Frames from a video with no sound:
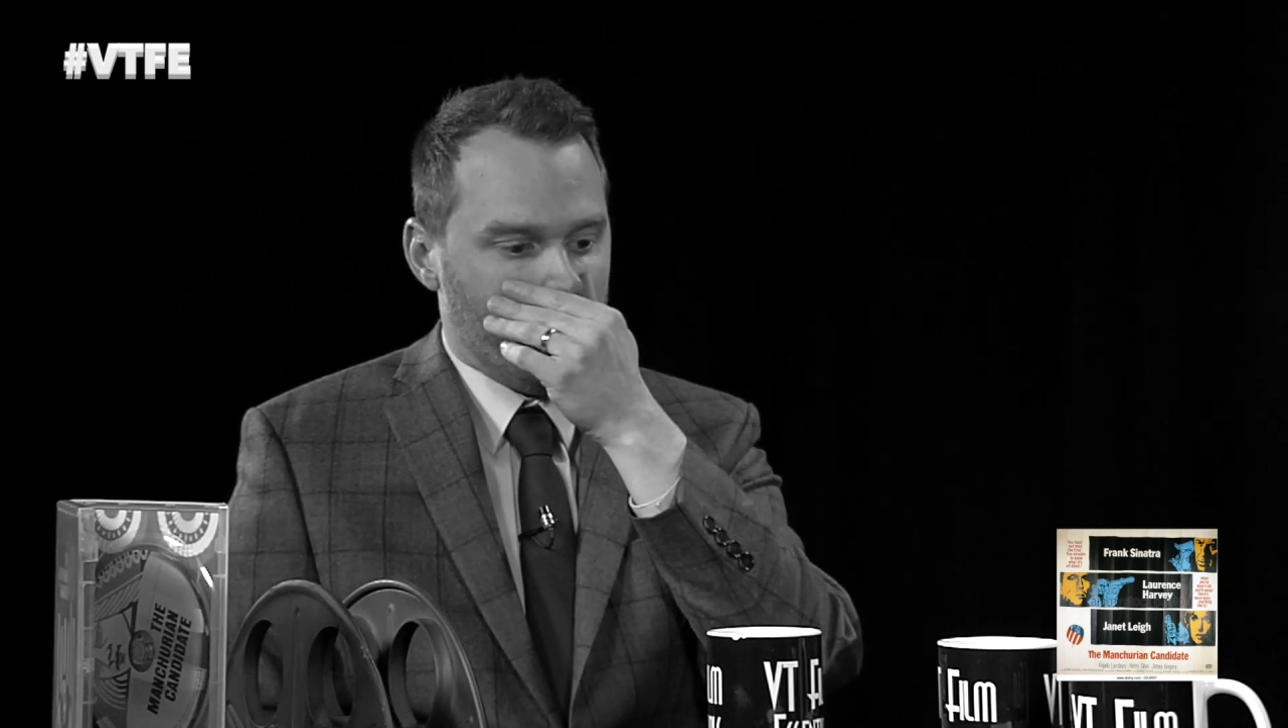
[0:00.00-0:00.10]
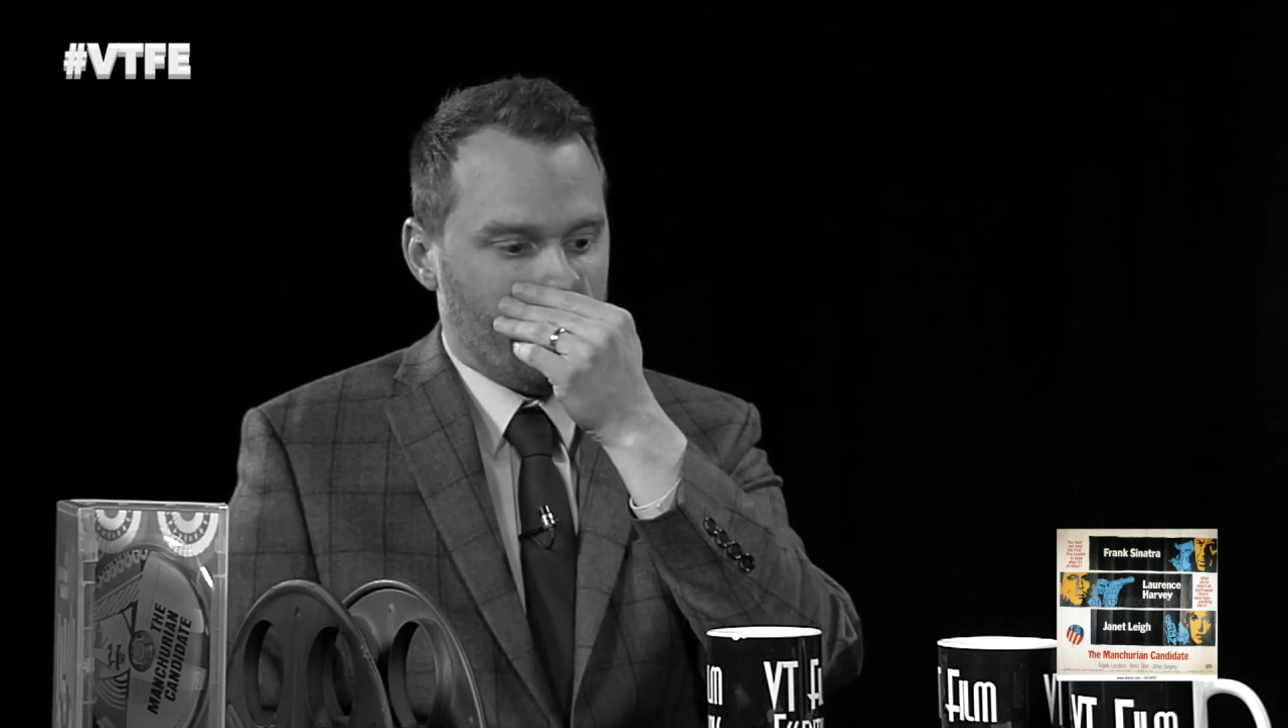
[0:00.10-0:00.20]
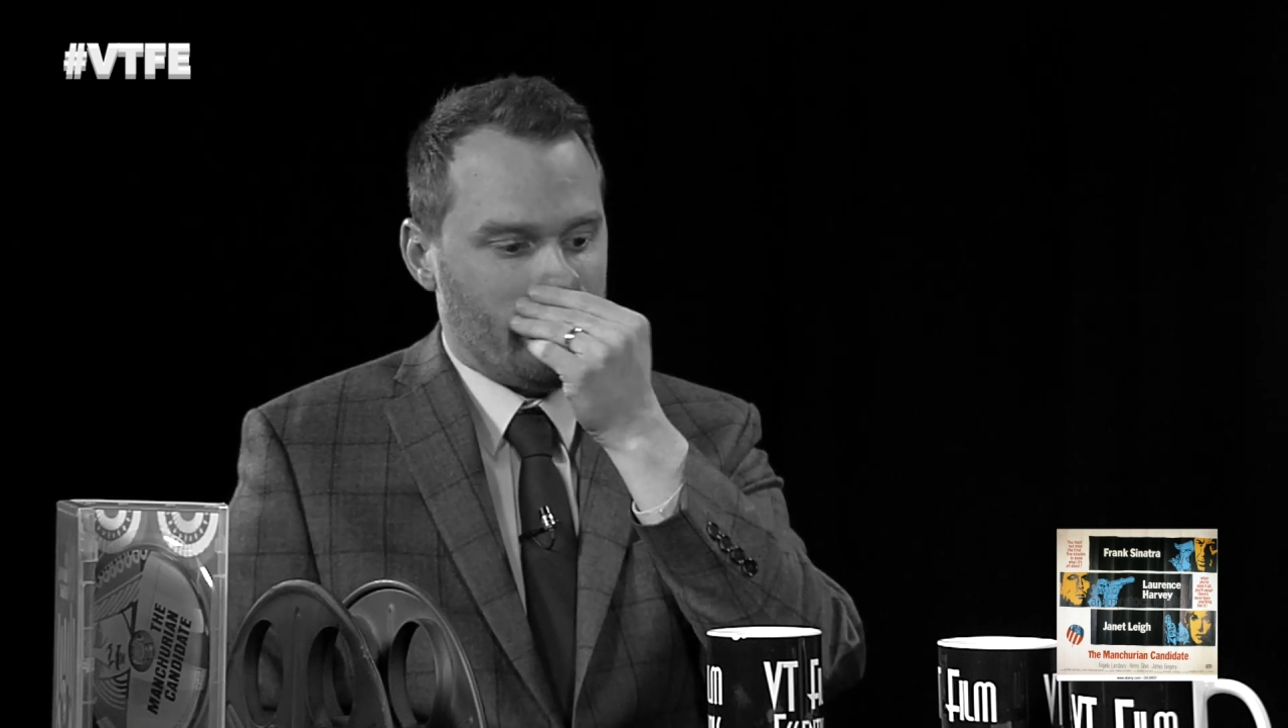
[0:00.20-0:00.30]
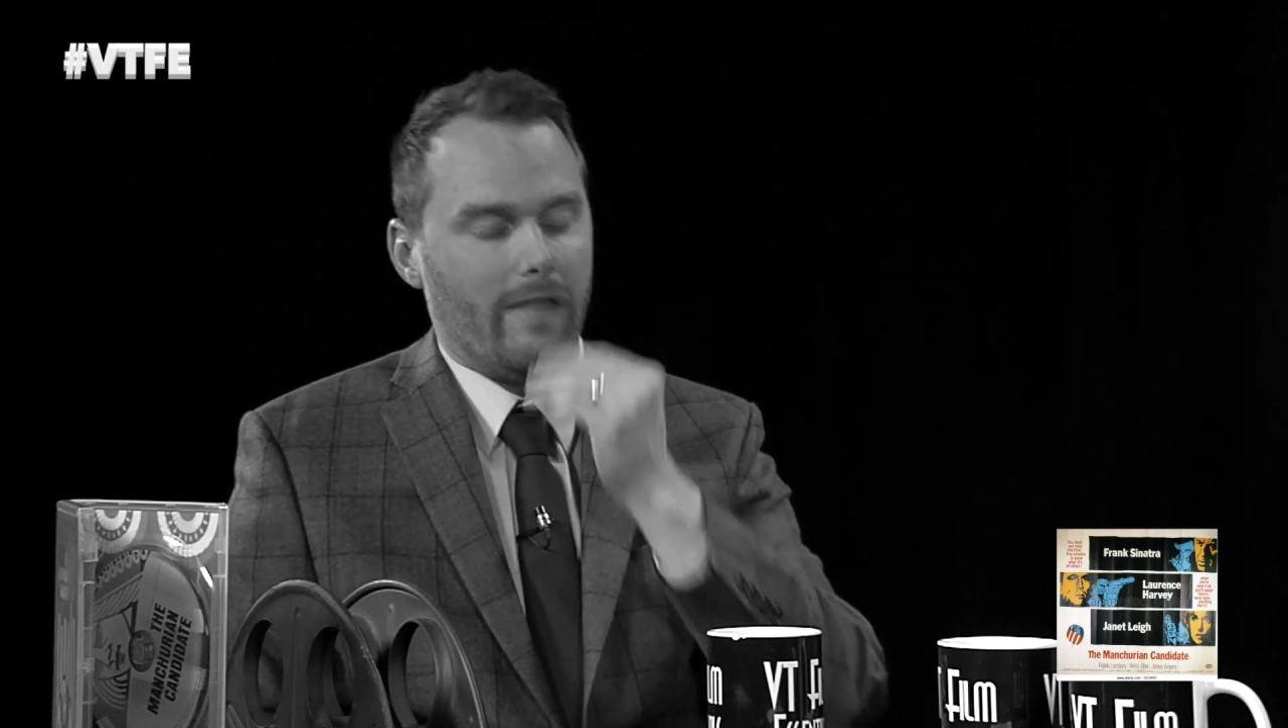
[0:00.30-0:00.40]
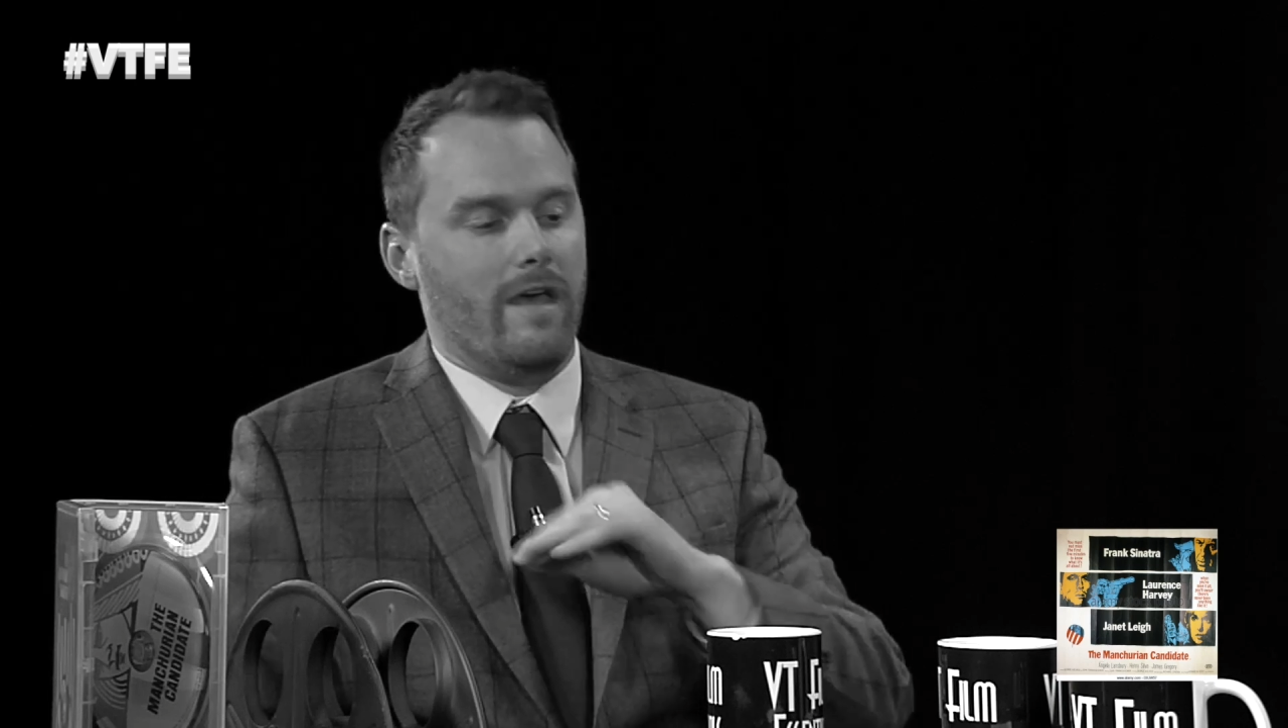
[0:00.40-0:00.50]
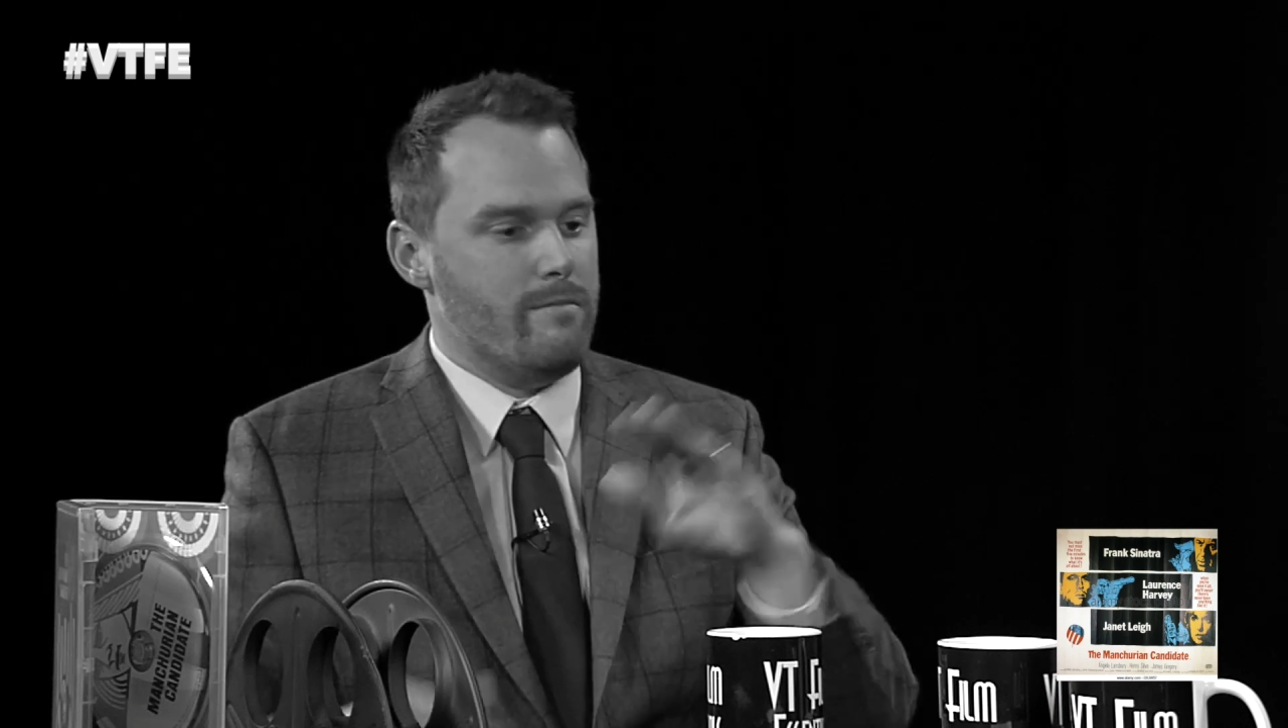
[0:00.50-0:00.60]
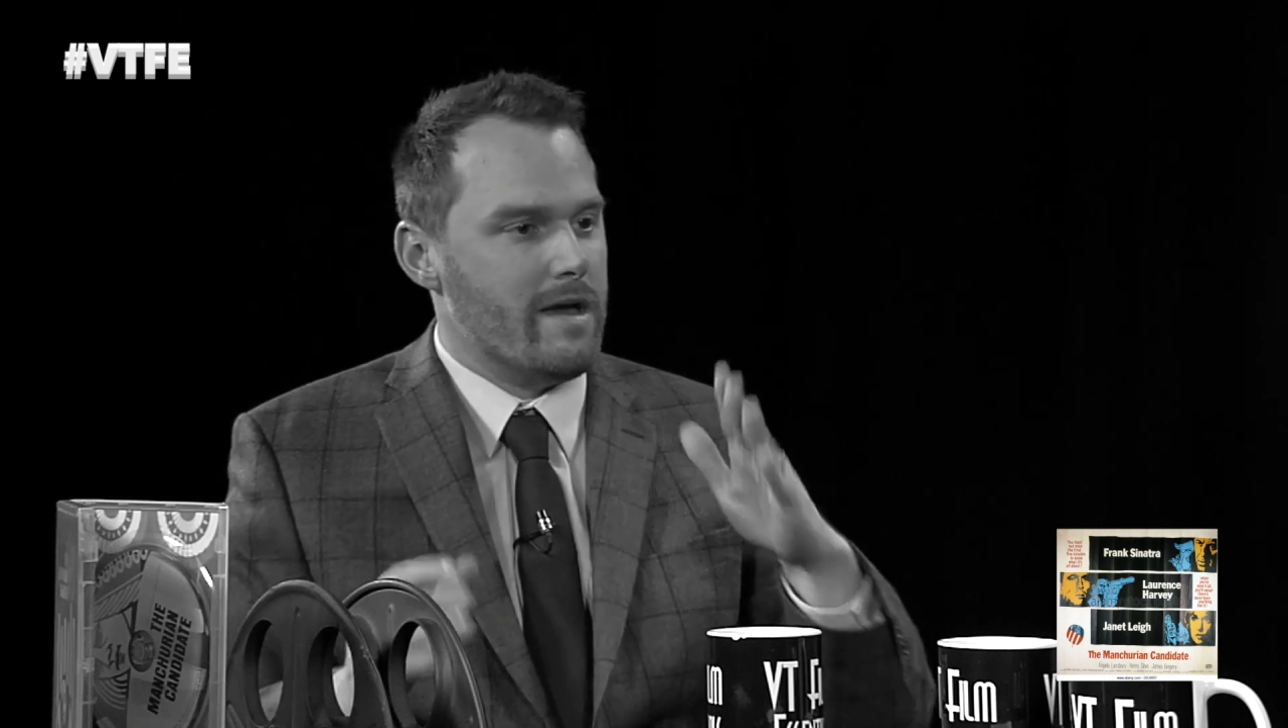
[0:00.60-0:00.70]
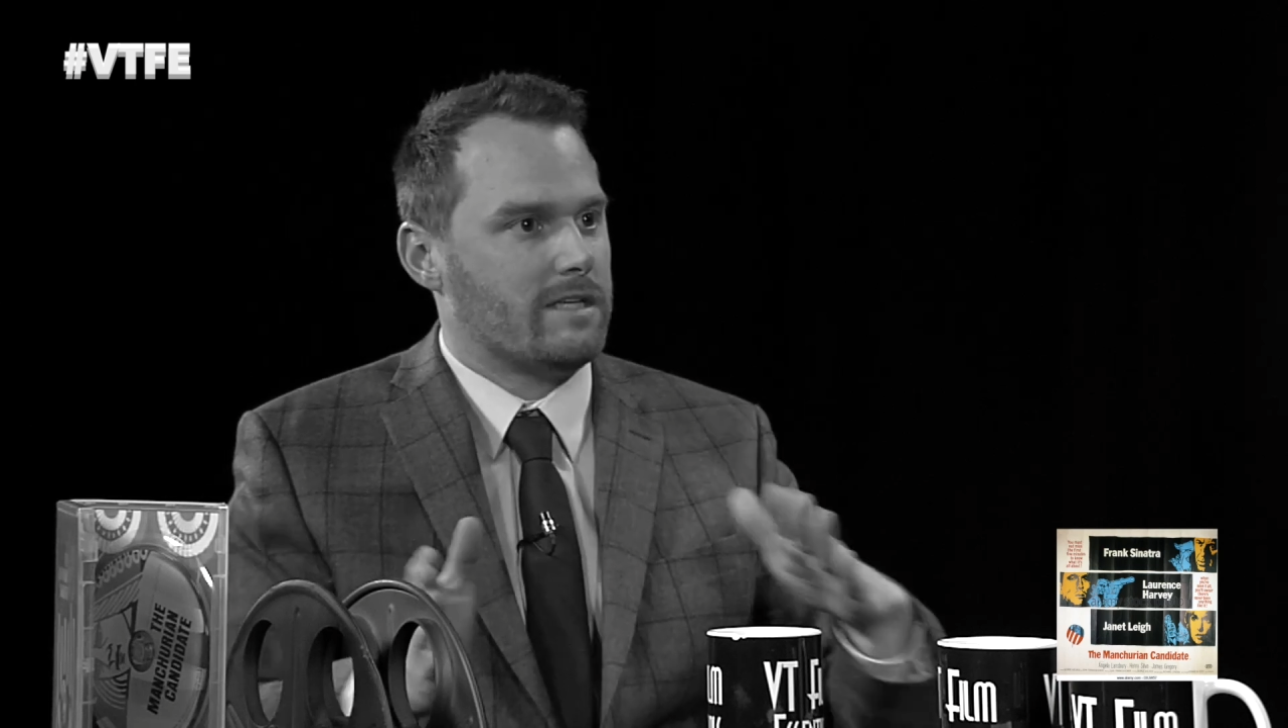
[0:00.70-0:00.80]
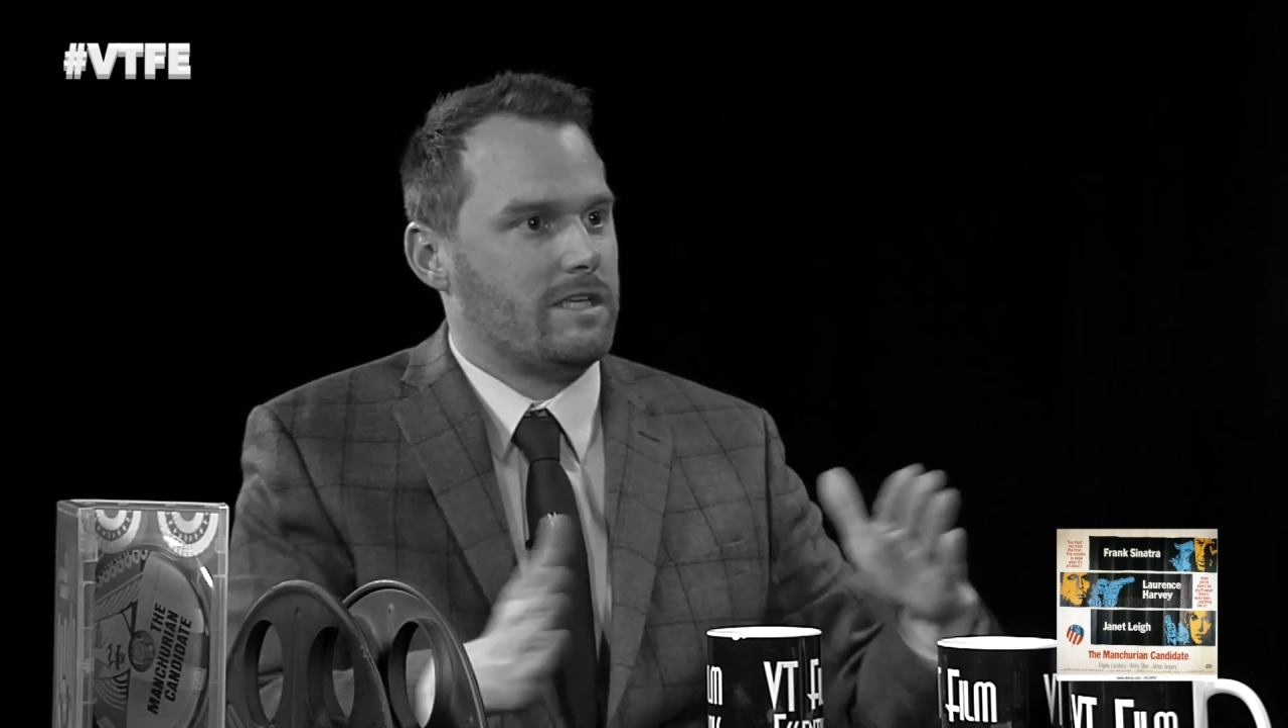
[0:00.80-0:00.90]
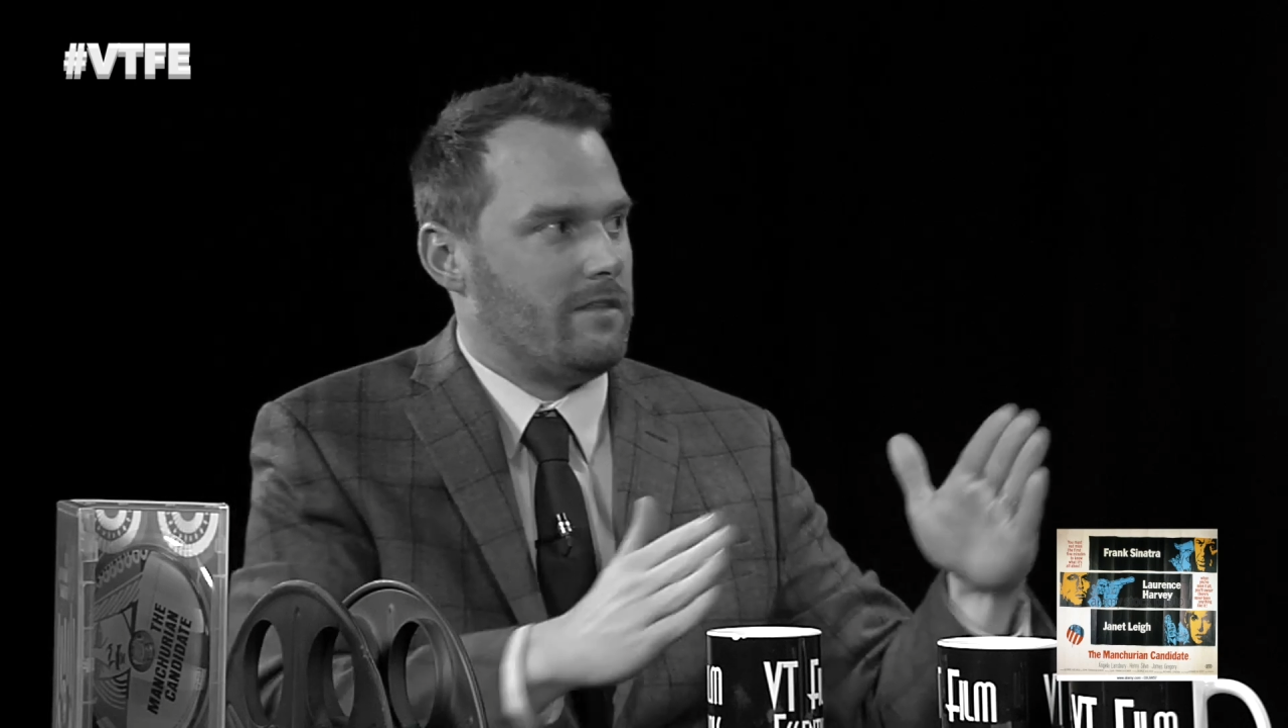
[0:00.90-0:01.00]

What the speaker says: but then they mix